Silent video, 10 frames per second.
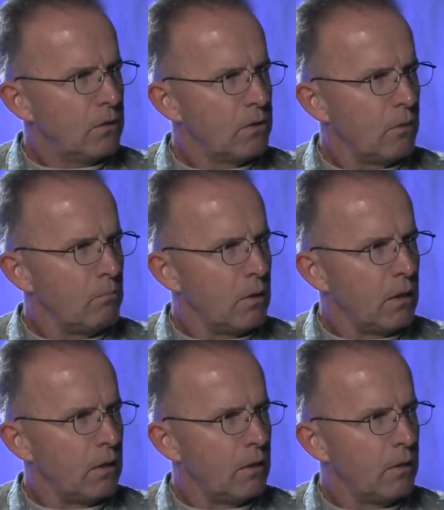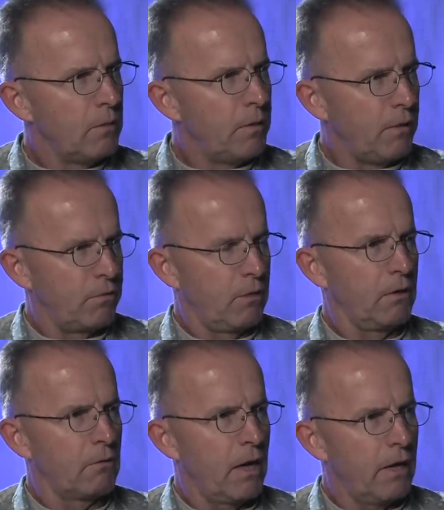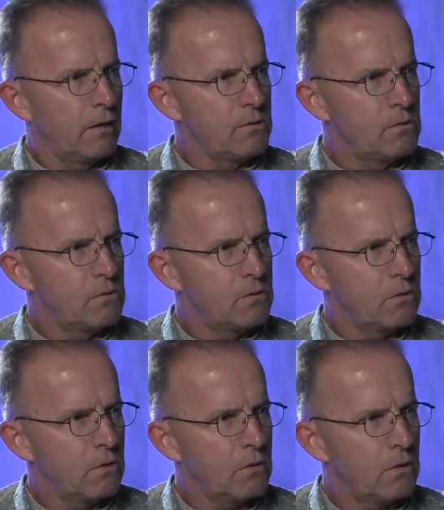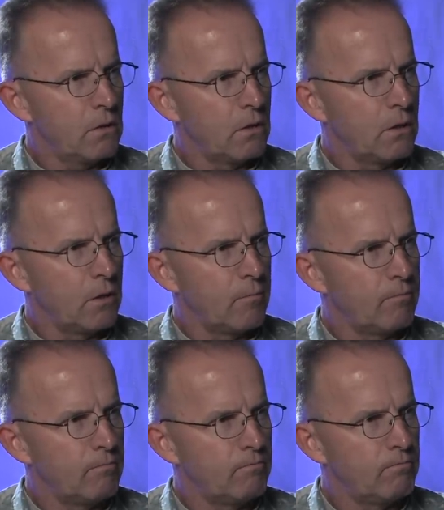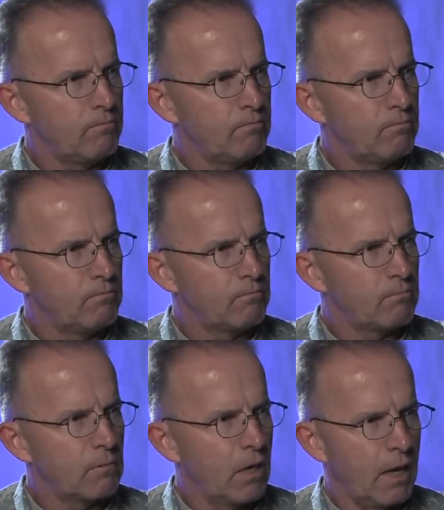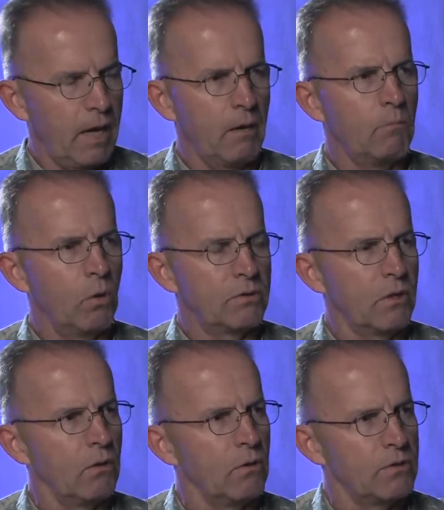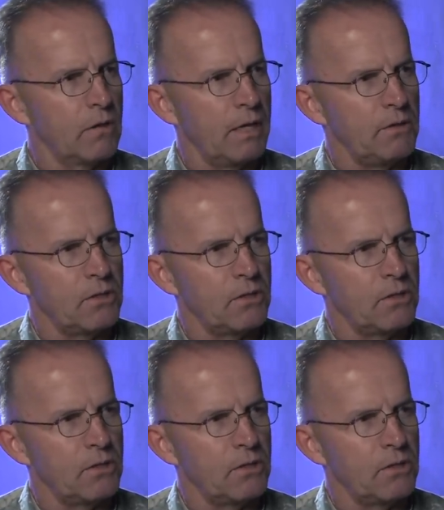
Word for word: some uh, P3 Orions. Um, I most of those I